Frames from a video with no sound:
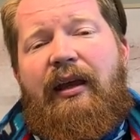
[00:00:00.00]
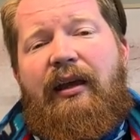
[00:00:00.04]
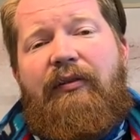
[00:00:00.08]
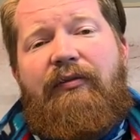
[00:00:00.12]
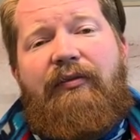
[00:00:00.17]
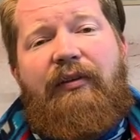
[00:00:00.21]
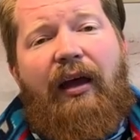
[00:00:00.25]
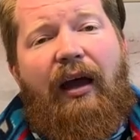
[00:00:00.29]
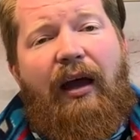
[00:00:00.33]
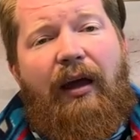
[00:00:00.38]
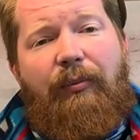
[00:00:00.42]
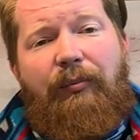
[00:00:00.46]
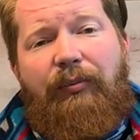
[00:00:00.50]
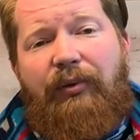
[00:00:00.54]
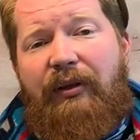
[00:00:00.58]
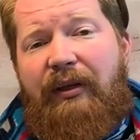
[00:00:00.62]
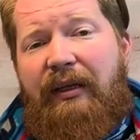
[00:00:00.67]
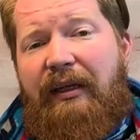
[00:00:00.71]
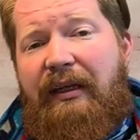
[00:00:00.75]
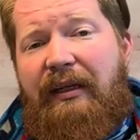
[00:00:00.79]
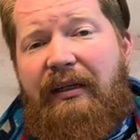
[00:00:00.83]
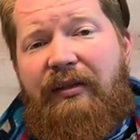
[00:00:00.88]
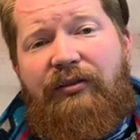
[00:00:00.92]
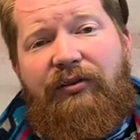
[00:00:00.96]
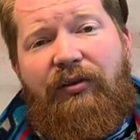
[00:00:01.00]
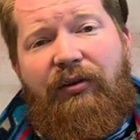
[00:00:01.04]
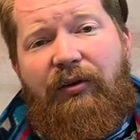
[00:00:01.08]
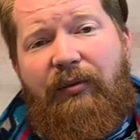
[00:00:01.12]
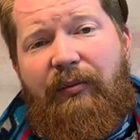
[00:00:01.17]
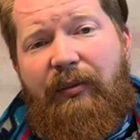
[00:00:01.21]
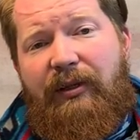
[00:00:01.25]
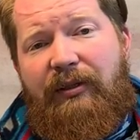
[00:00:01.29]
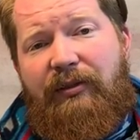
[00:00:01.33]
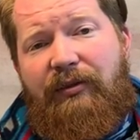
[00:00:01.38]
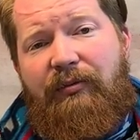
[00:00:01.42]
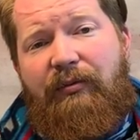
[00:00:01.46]
If not, please turn
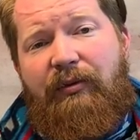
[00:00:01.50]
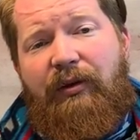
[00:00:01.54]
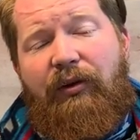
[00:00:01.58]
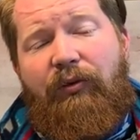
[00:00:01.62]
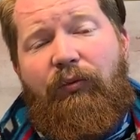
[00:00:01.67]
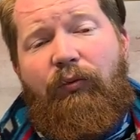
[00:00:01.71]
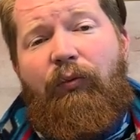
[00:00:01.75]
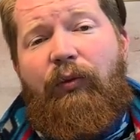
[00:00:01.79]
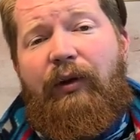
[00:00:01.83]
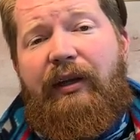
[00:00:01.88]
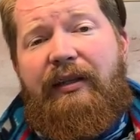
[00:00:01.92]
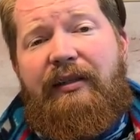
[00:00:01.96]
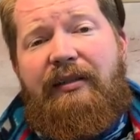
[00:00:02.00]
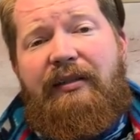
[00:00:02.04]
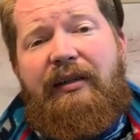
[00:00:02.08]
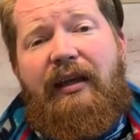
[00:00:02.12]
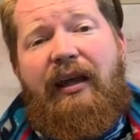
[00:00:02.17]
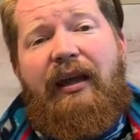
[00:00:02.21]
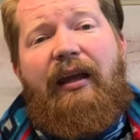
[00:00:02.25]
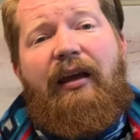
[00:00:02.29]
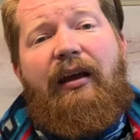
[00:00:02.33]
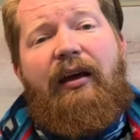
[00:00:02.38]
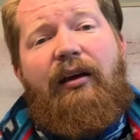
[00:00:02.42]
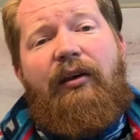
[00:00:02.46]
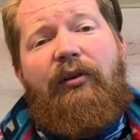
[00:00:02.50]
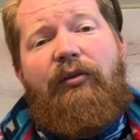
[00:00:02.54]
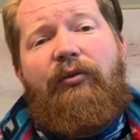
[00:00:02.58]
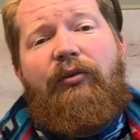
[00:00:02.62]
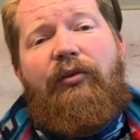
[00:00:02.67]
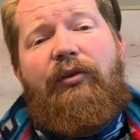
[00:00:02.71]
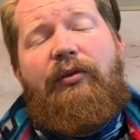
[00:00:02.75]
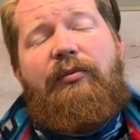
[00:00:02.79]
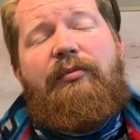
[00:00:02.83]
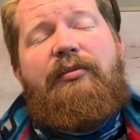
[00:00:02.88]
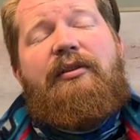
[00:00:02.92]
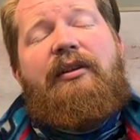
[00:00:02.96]
them in to me on Wednesday at Huddle
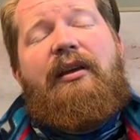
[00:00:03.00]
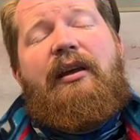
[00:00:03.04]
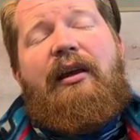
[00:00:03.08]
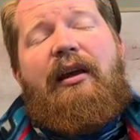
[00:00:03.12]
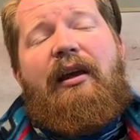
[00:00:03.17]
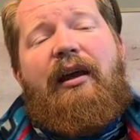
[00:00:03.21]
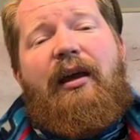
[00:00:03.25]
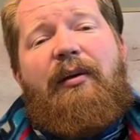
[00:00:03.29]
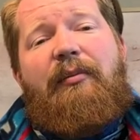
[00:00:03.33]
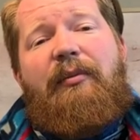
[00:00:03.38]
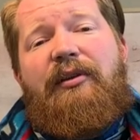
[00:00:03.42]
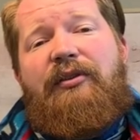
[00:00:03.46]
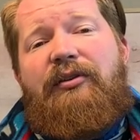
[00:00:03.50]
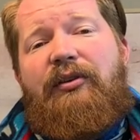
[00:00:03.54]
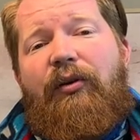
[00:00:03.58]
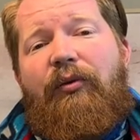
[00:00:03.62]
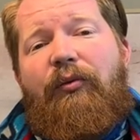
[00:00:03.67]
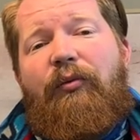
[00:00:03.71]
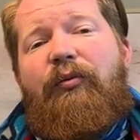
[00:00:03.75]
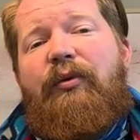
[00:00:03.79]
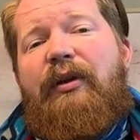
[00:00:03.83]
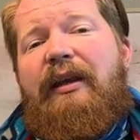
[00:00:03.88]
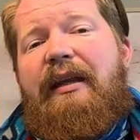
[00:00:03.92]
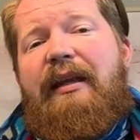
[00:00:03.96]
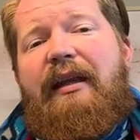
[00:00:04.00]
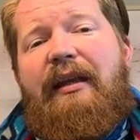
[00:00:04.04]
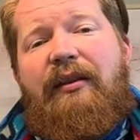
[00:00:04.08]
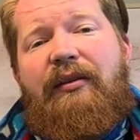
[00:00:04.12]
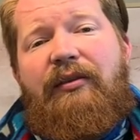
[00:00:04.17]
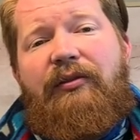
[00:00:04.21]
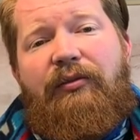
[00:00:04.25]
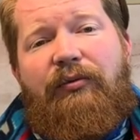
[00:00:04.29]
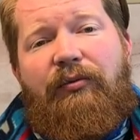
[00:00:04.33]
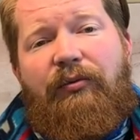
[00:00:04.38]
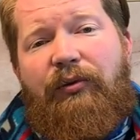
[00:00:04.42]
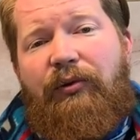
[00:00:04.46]
Groups. I'm going to start
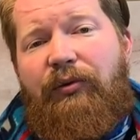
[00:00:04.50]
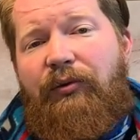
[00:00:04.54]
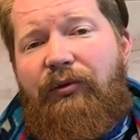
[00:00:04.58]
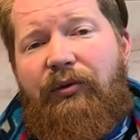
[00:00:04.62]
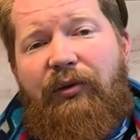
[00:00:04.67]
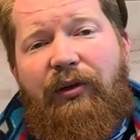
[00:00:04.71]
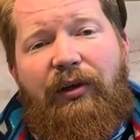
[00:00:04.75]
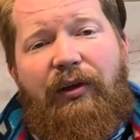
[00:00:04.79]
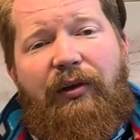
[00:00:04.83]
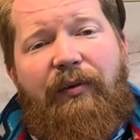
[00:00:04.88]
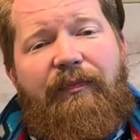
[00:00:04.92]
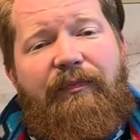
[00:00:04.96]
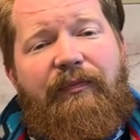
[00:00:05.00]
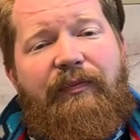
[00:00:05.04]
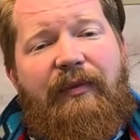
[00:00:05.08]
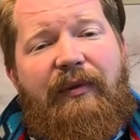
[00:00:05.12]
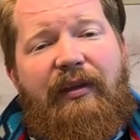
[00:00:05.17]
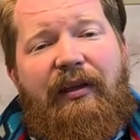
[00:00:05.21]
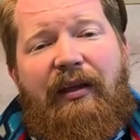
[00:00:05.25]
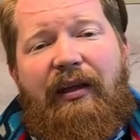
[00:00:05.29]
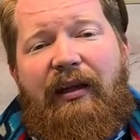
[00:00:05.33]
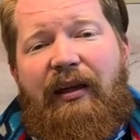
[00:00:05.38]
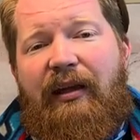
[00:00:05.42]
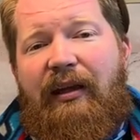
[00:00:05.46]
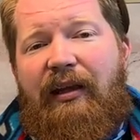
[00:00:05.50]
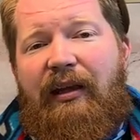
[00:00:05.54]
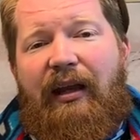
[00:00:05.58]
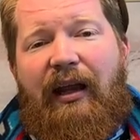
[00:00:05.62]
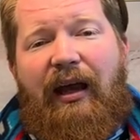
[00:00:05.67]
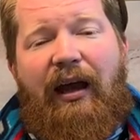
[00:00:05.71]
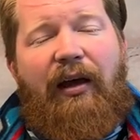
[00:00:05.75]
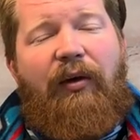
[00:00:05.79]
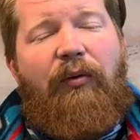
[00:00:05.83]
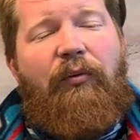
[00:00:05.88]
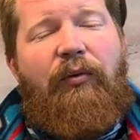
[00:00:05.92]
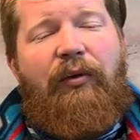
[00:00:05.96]
reading through them, and
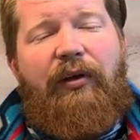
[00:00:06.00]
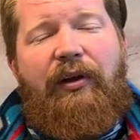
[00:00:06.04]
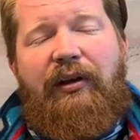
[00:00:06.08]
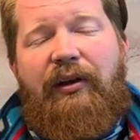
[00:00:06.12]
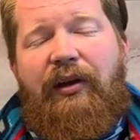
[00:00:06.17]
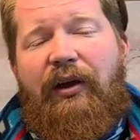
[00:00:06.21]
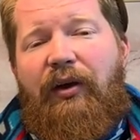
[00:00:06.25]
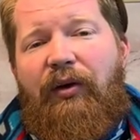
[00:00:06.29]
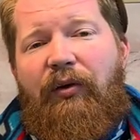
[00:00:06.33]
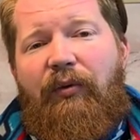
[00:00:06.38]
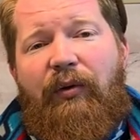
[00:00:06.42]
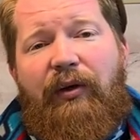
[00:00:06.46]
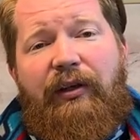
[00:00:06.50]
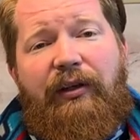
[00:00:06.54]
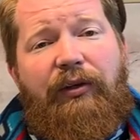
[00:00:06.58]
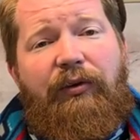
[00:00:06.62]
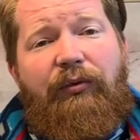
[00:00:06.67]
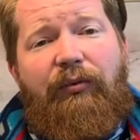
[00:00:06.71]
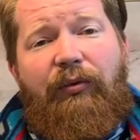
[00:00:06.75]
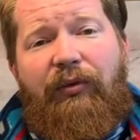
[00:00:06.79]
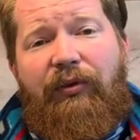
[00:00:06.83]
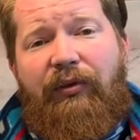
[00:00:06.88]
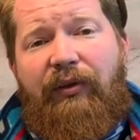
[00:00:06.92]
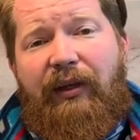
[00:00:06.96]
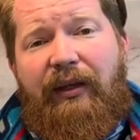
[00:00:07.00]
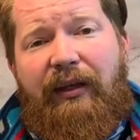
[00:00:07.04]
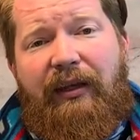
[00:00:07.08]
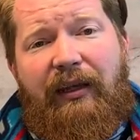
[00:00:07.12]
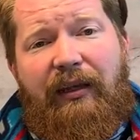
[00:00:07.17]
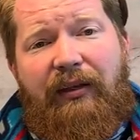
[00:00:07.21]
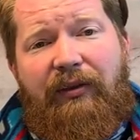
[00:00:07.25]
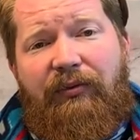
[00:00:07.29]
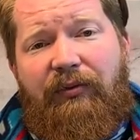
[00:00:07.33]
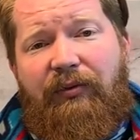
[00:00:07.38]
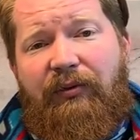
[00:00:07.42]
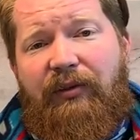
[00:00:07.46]
I want to know what you were
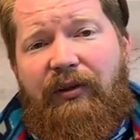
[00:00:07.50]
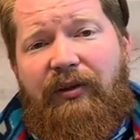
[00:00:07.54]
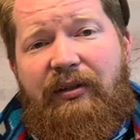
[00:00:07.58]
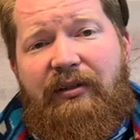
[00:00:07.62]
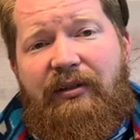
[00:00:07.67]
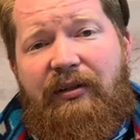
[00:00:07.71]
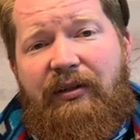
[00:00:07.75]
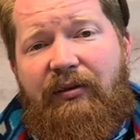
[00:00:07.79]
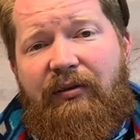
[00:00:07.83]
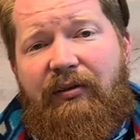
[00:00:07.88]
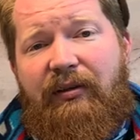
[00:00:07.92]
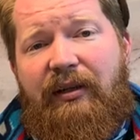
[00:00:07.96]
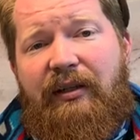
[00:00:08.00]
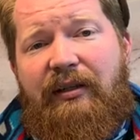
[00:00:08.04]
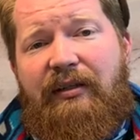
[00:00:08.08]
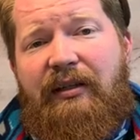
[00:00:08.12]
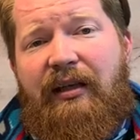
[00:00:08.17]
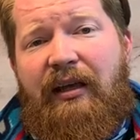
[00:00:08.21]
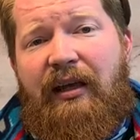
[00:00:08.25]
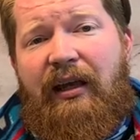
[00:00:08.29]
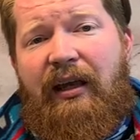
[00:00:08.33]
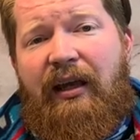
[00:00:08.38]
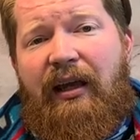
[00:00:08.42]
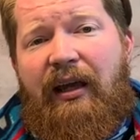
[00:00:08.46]
thinking through this series.